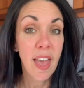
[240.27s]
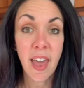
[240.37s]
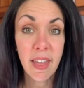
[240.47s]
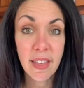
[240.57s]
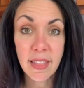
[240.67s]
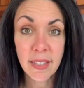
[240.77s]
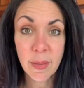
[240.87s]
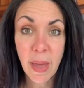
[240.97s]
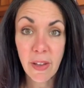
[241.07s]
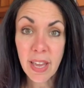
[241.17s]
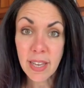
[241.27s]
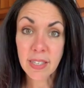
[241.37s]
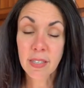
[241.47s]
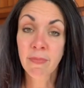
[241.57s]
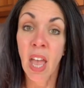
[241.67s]
And I think that's about
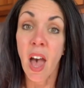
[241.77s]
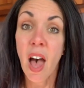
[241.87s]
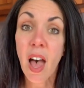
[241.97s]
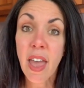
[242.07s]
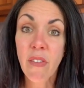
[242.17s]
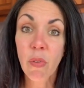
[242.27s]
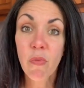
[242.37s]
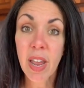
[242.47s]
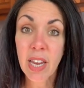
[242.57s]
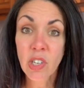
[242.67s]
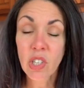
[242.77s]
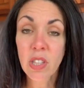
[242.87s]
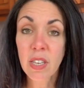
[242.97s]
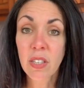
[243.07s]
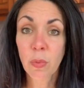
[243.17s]
it. I have arranged
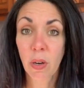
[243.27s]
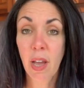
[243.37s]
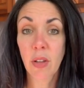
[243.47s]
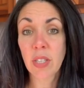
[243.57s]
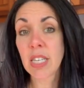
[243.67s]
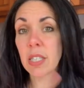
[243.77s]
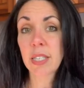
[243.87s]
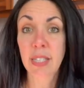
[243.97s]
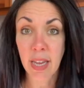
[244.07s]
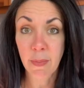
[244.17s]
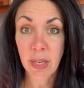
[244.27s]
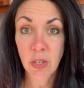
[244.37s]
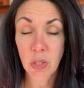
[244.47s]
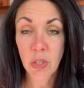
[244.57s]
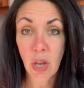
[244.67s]
these workouts into
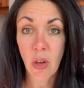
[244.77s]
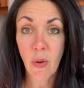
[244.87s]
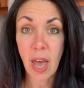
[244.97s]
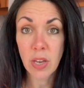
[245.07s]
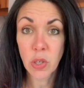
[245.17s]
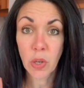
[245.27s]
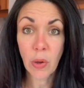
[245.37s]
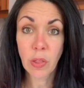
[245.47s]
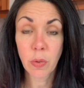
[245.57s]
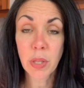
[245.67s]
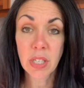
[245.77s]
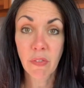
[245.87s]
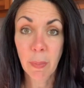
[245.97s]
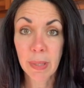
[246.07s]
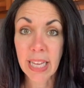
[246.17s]
segments, so as you're going through the
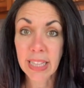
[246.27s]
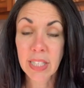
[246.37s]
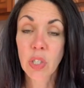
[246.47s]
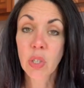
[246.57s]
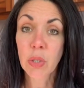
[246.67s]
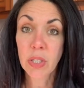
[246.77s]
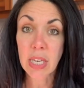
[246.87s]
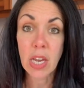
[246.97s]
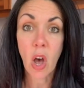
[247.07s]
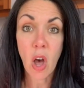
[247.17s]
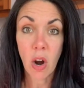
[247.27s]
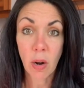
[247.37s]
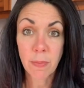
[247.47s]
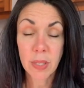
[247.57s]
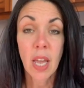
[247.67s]
different playlists, you'll see
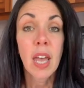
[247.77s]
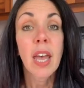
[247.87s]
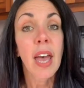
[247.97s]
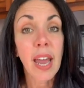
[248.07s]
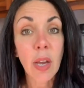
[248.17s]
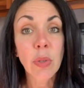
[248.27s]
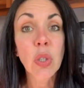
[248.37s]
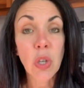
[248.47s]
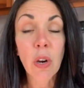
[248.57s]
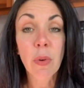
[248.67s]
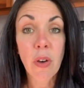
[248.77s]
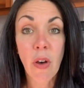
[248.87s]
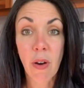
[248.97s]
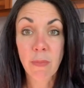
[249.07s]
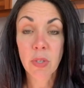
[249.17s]
arms, and I would start with
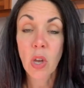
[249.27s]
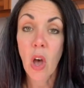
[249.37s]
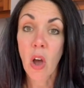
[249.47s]
arms.